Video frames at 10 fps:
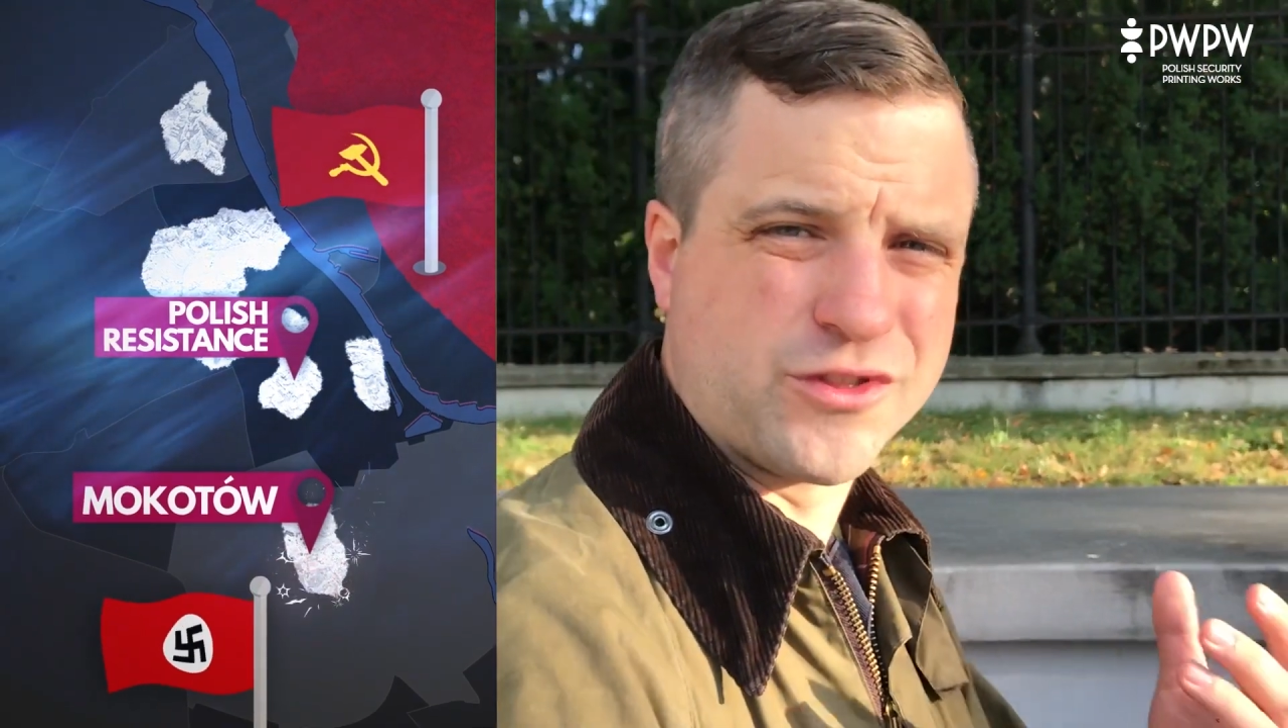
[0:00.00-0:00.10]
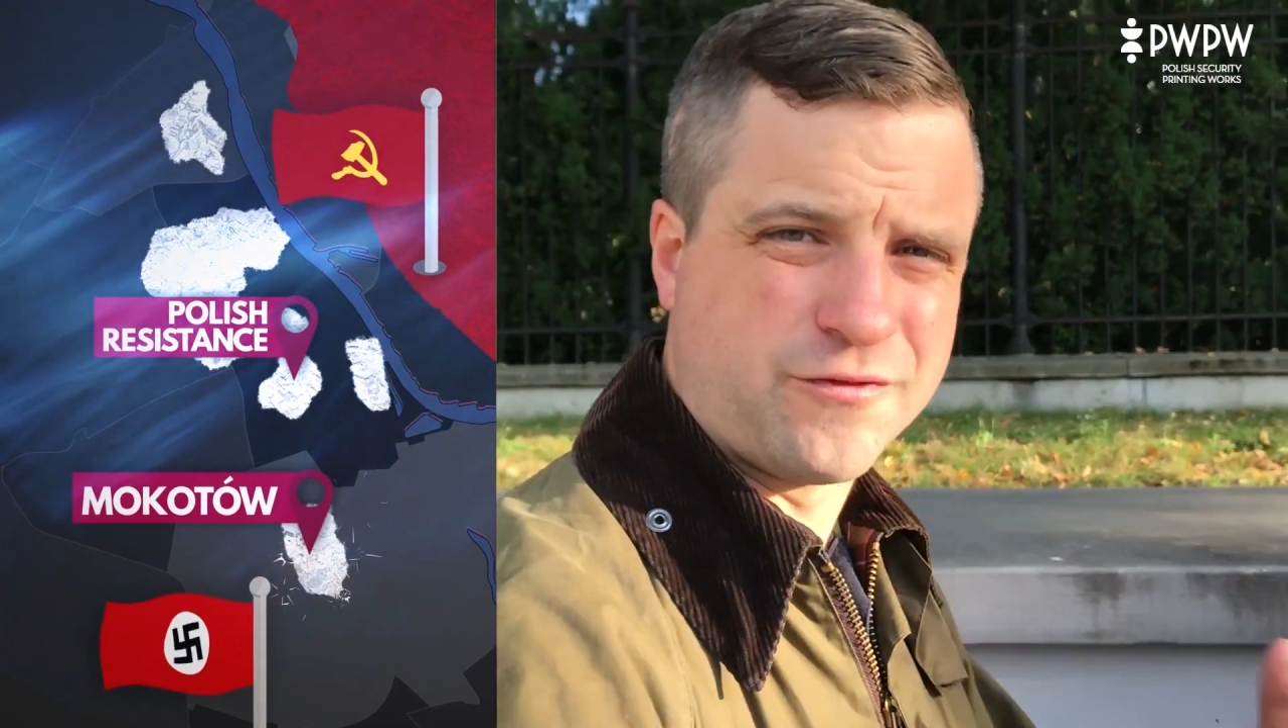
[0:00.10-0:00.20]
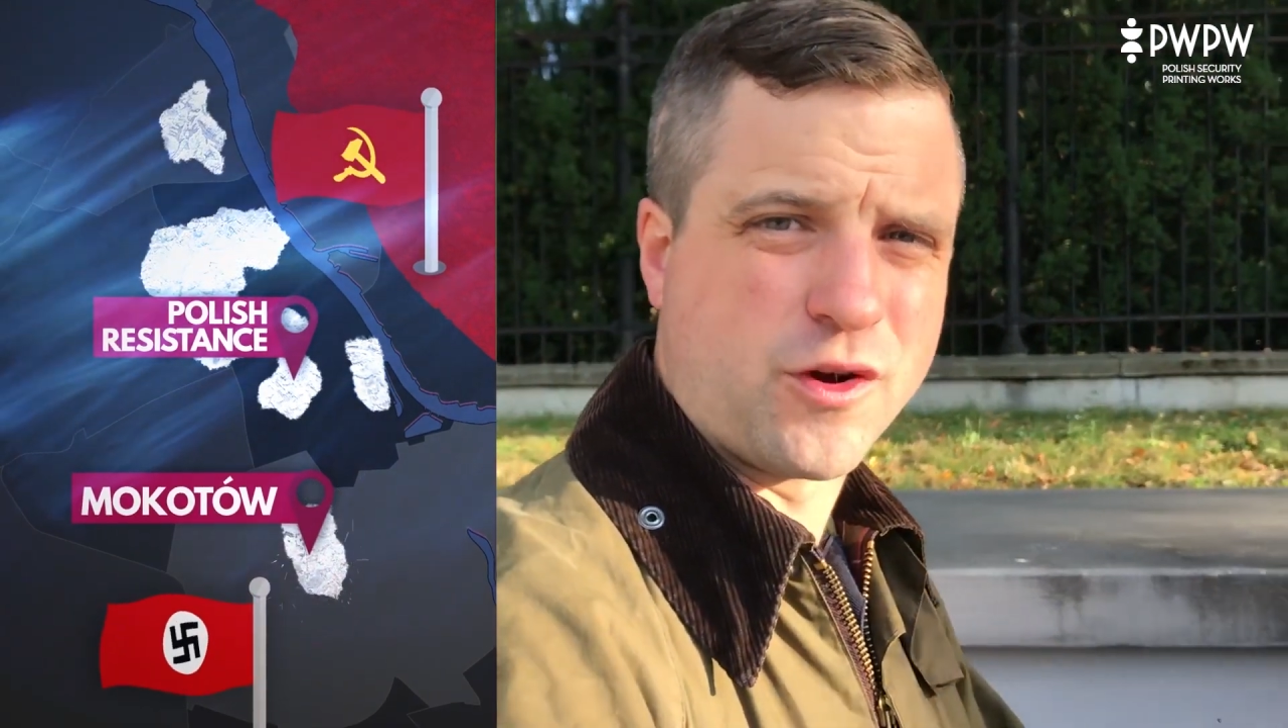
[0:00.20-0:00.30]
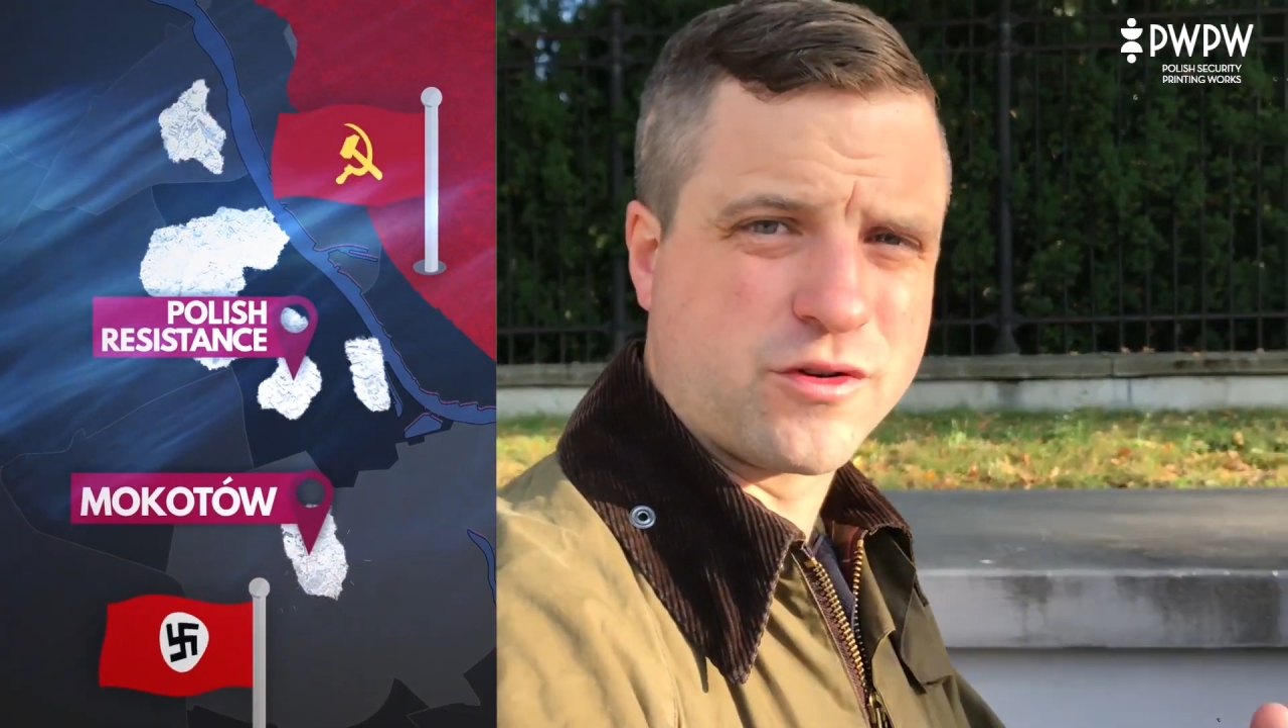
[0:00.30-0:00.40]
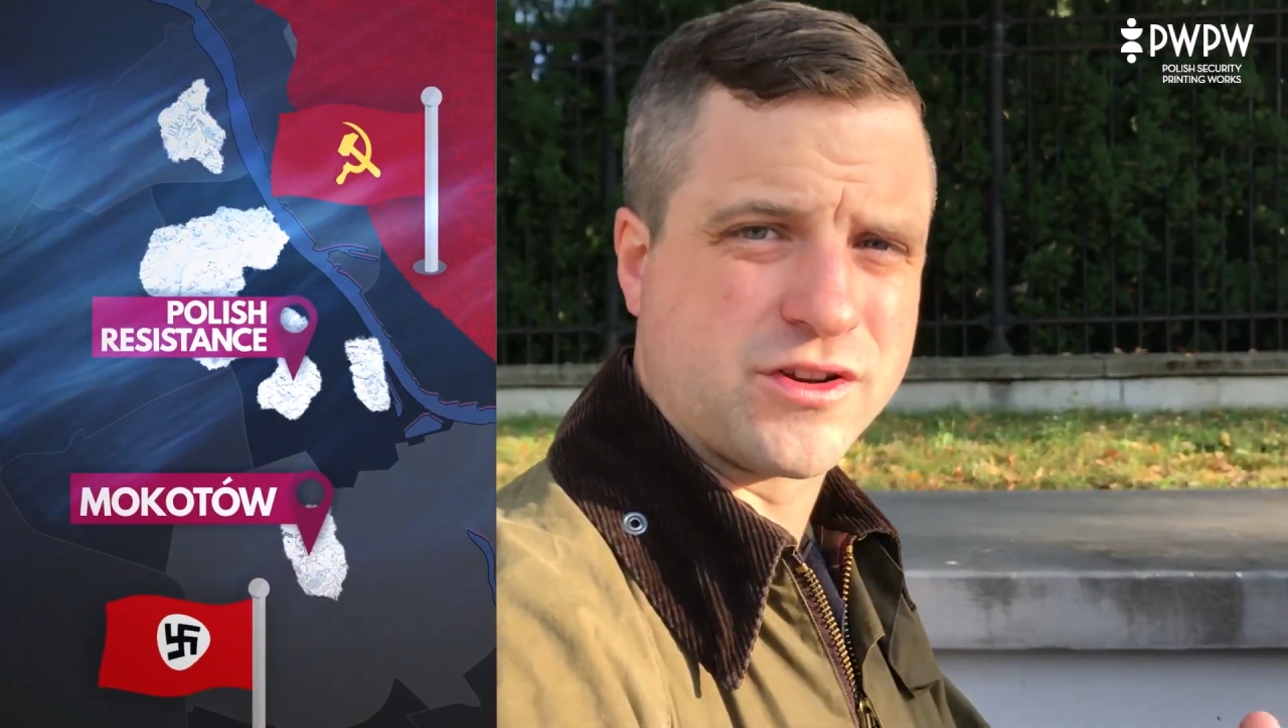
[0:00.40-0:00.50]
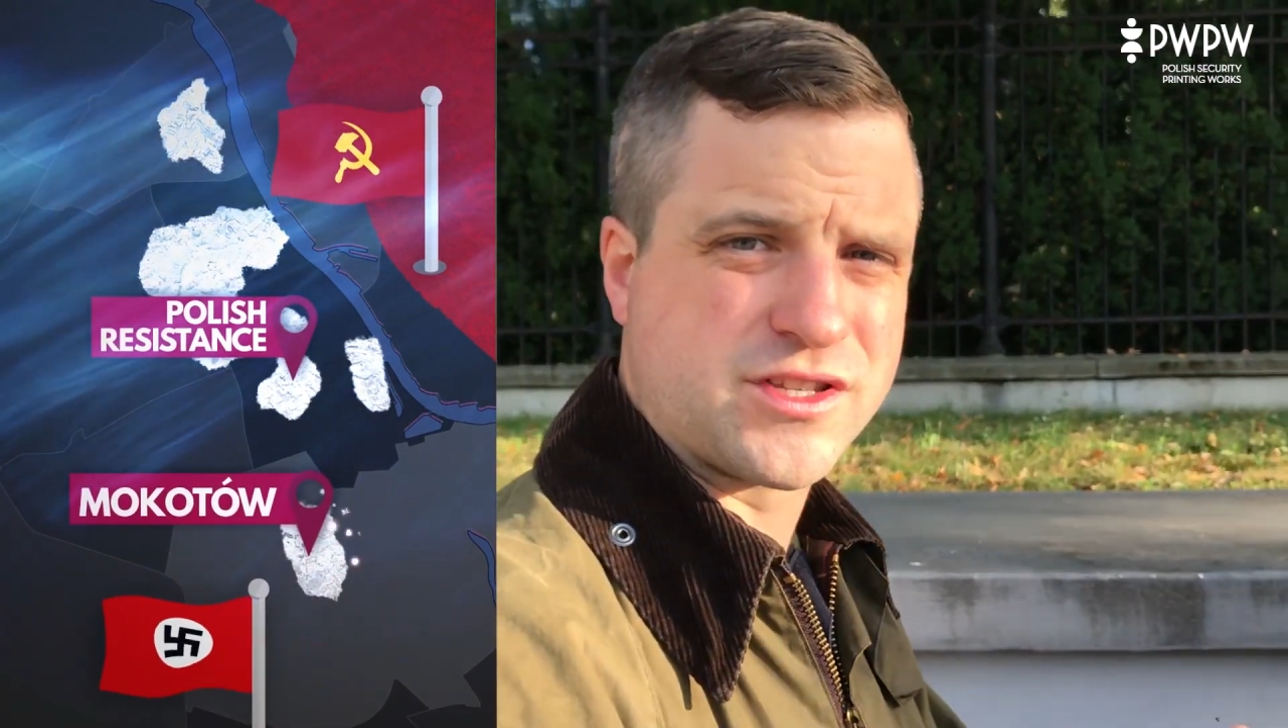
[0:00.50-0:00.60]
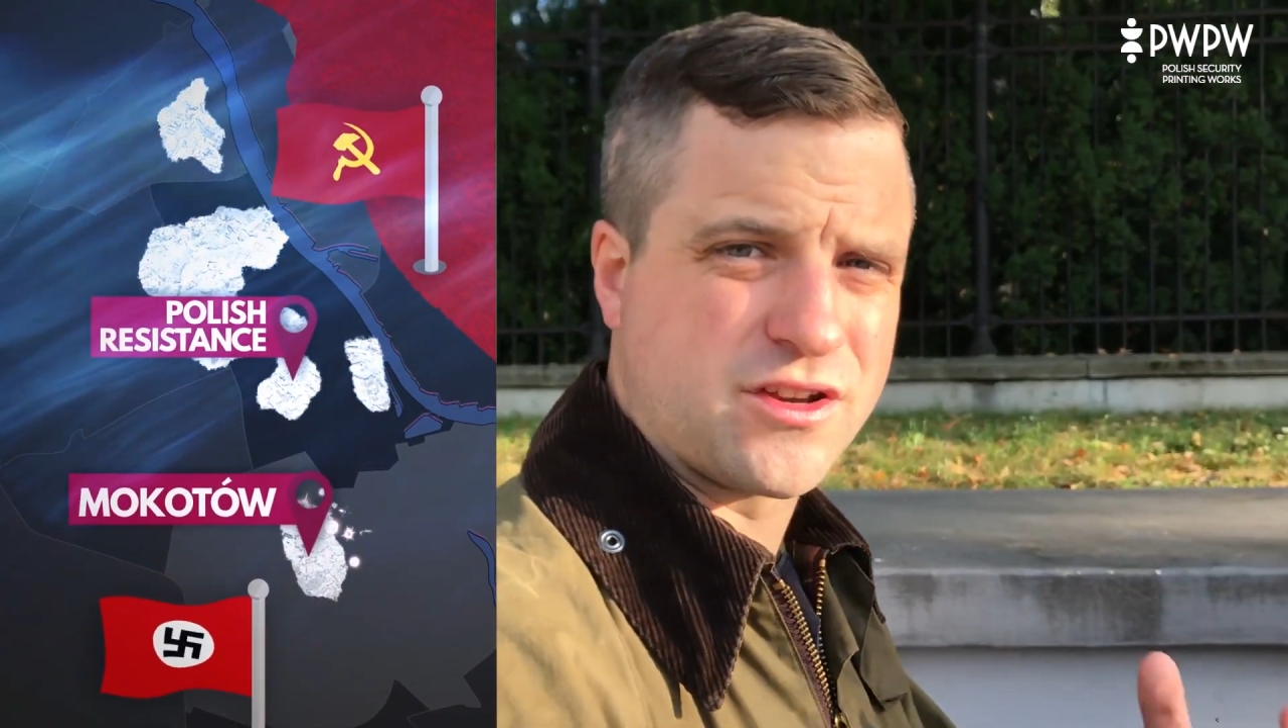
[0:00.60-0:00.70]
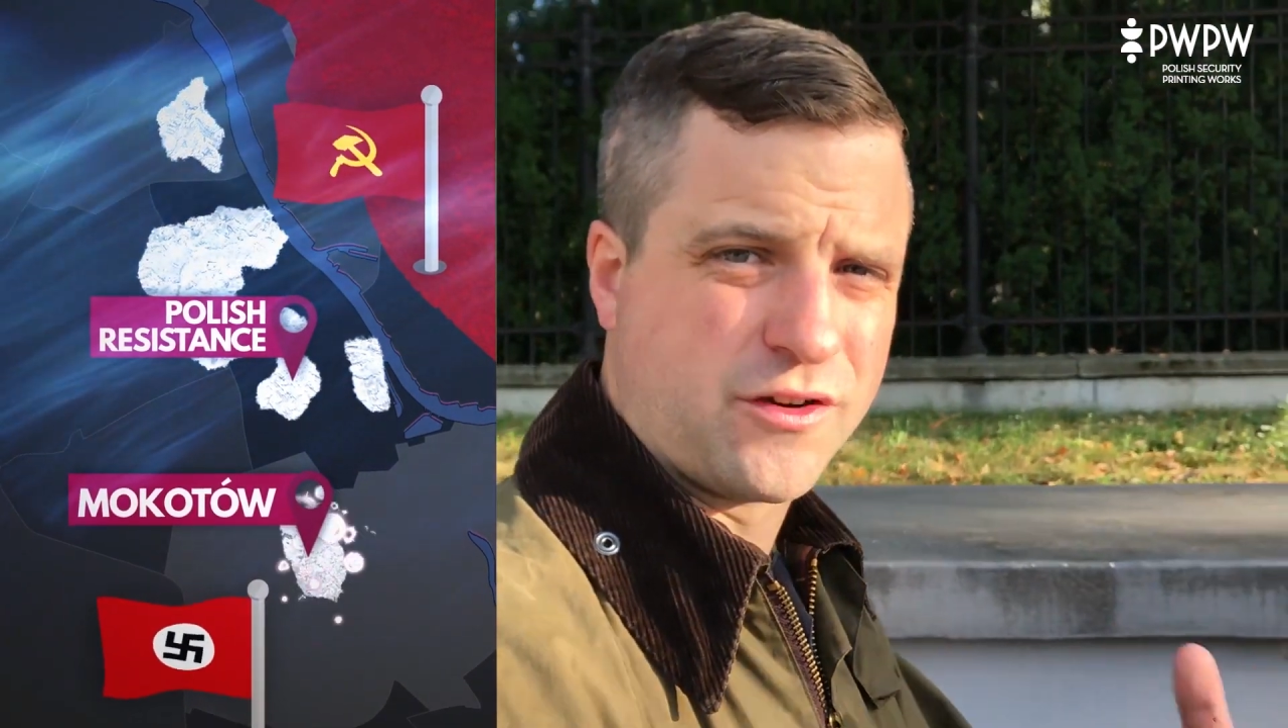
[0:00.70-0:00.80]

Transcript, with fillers: the focus